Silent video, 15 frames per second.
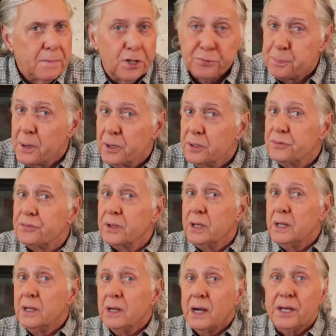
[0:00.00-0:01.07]
As parents,
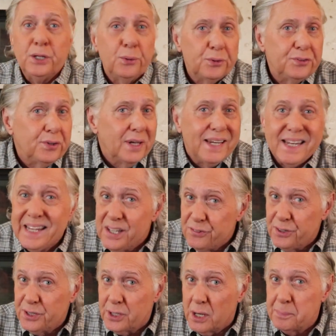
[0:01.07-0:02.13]
I know it's not an
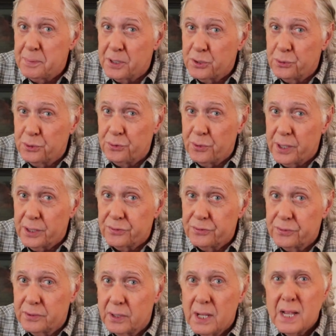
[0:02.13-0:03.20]
easy topic to
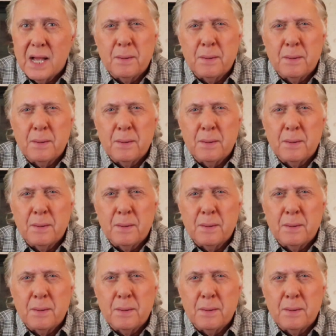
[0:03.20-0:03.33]
address,